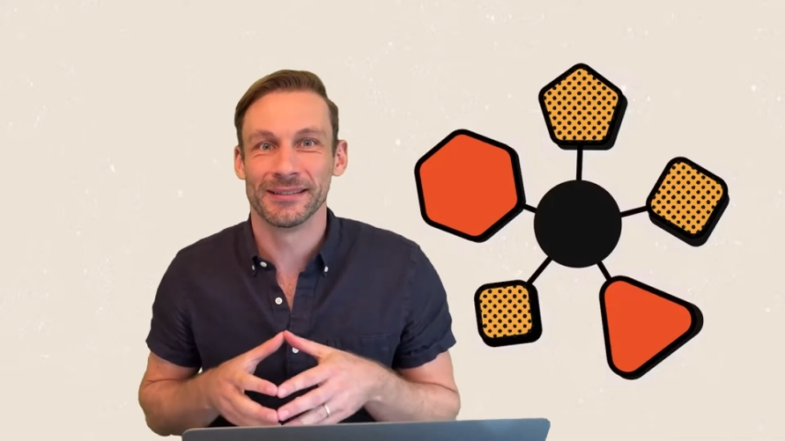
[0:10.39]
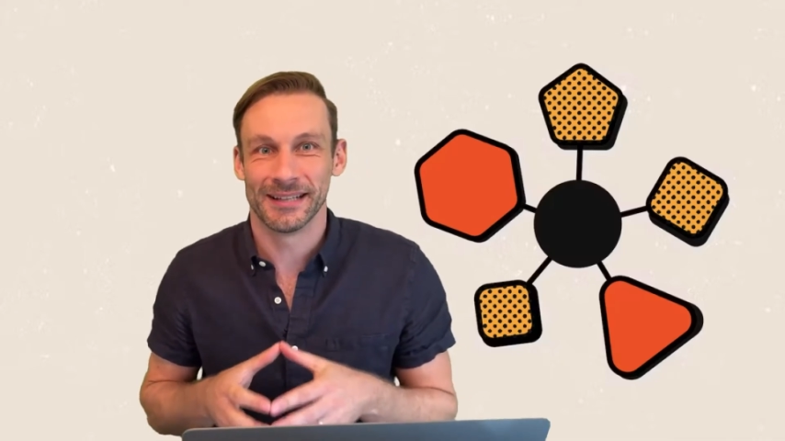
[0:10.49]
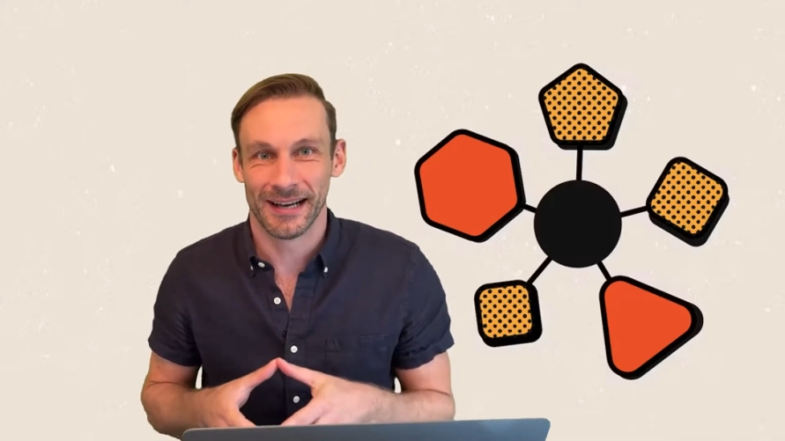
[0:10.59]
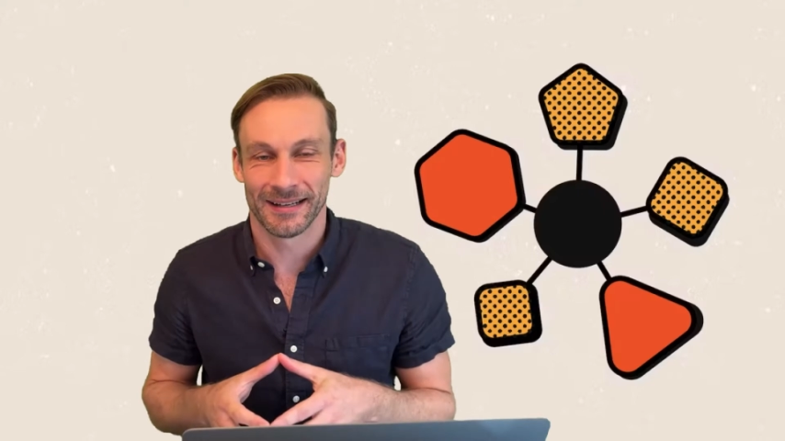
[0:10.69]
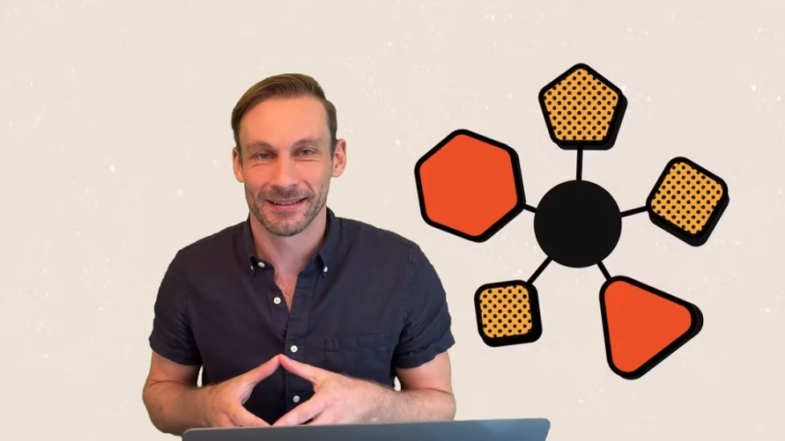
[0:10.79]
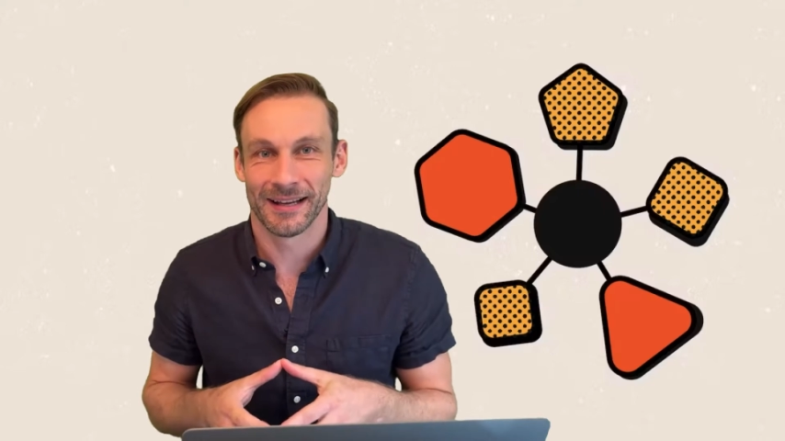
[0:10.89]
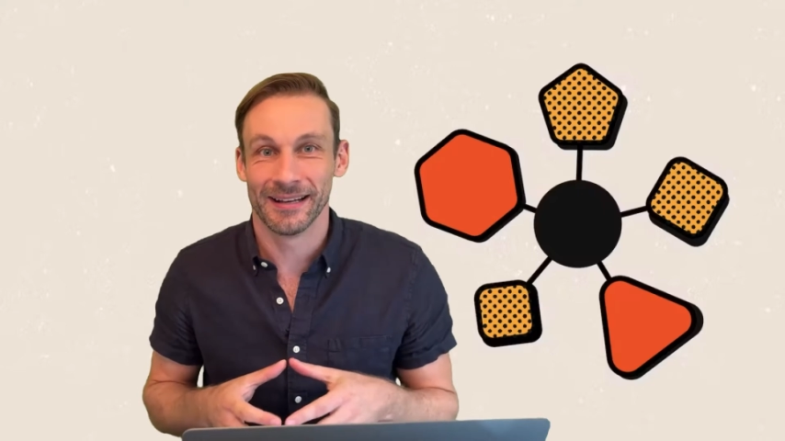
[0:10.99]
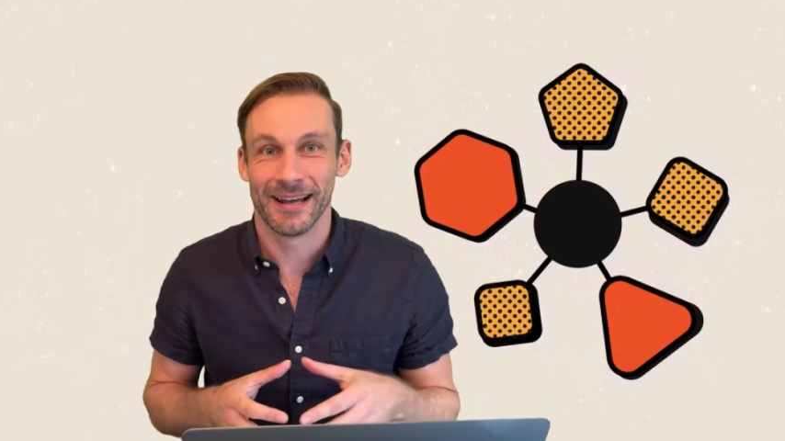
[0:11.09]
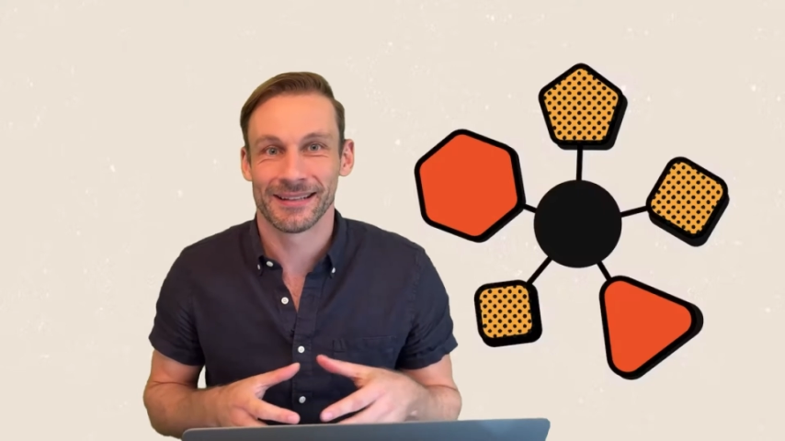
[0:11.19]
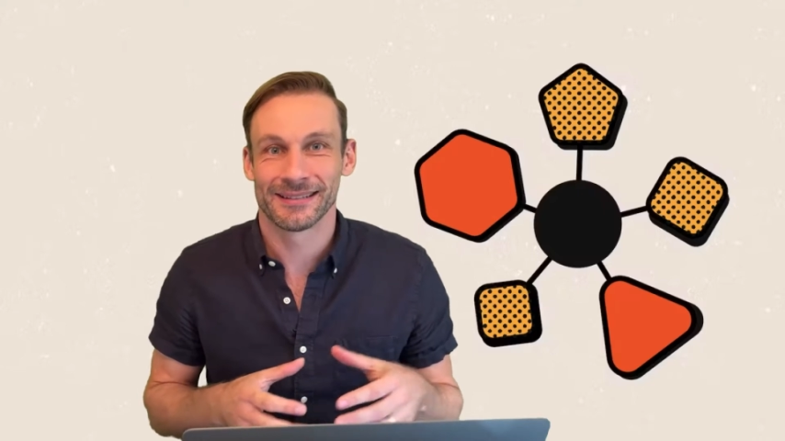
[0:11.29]
doc that
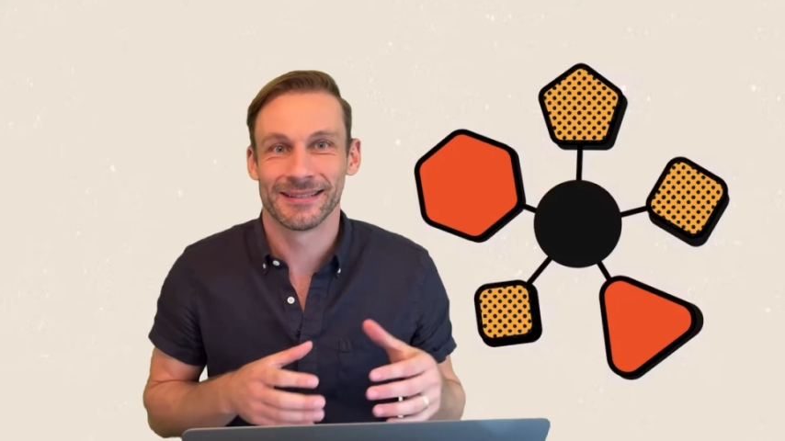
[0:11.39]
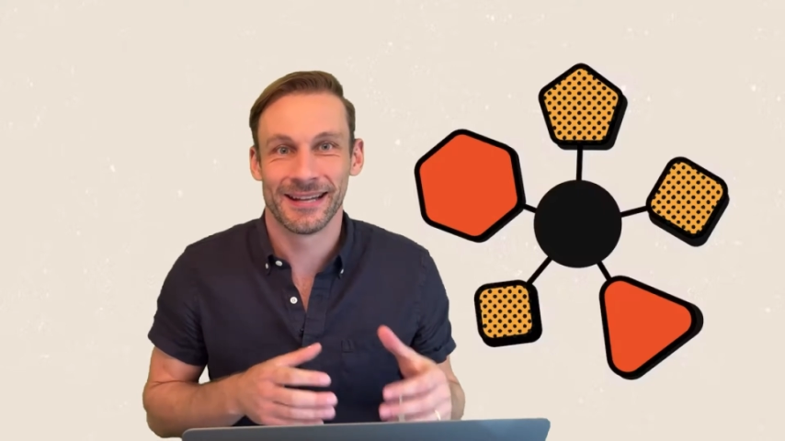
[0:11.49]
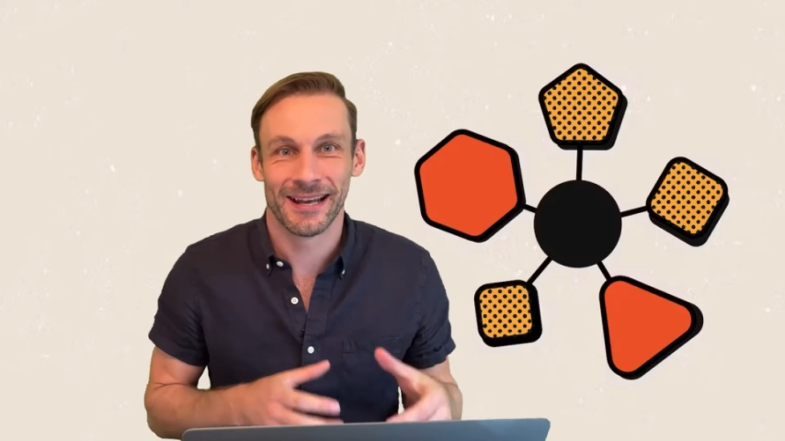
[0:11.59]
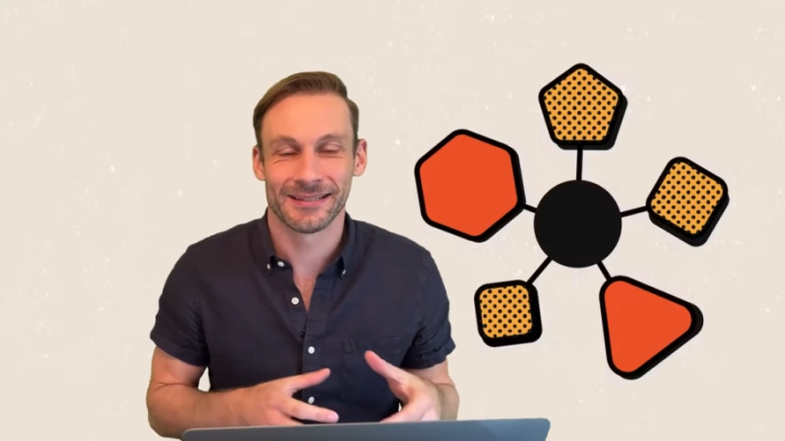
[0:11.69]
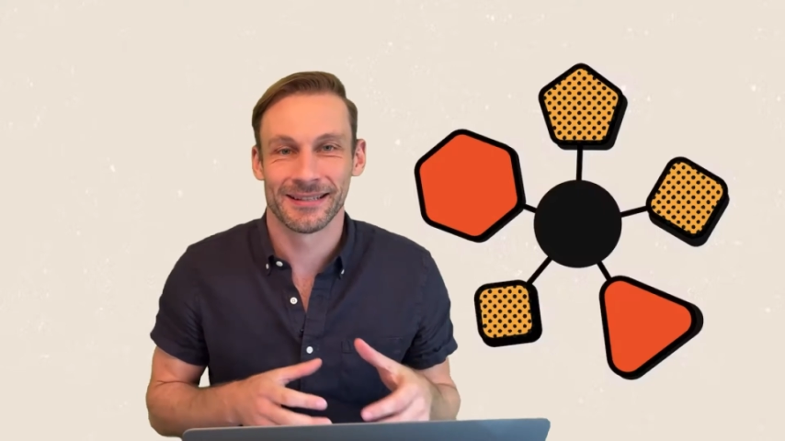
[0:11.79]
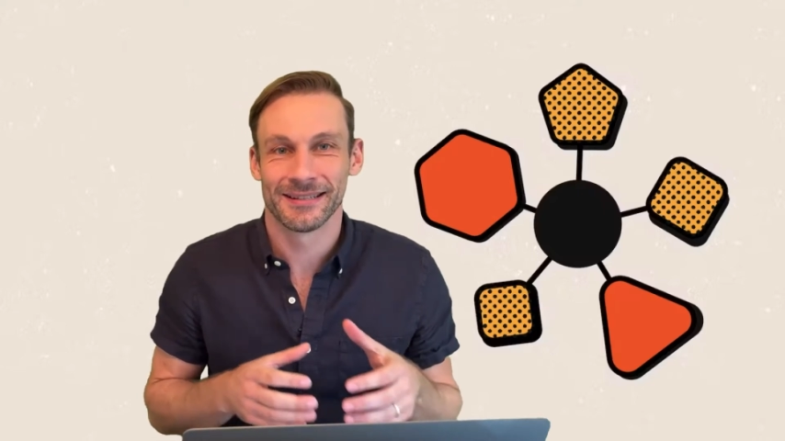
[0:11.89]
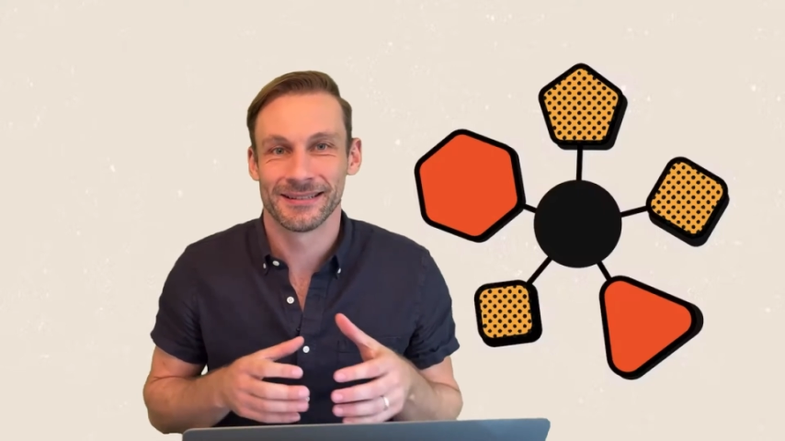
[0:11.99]
connects text,